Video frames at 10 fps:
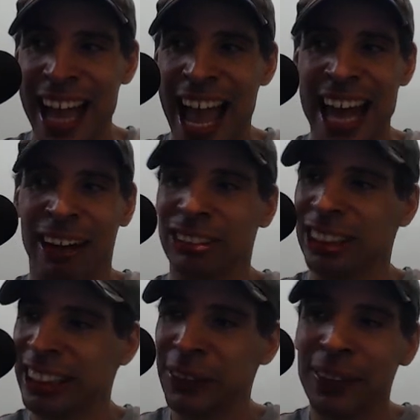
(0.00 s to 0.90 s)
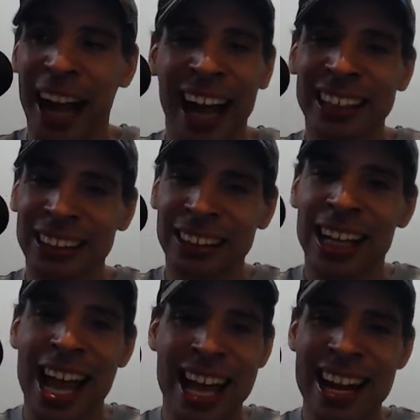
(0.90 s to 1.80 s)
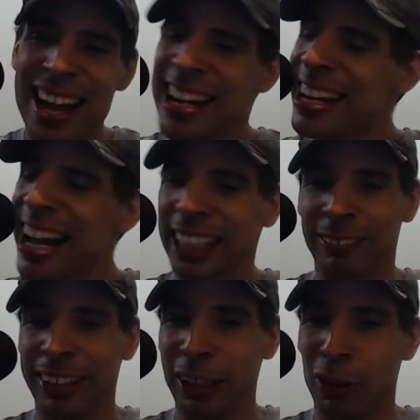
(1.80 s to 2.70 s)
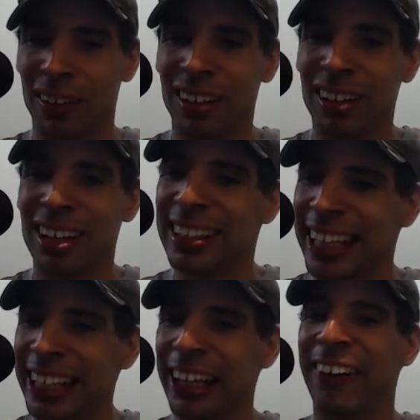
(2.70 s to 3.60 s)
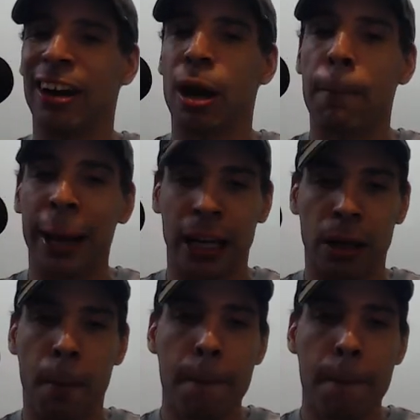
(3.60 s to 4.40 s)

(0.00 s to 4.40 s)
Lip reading: And I'll see you guys in the next video. Take care. Bye.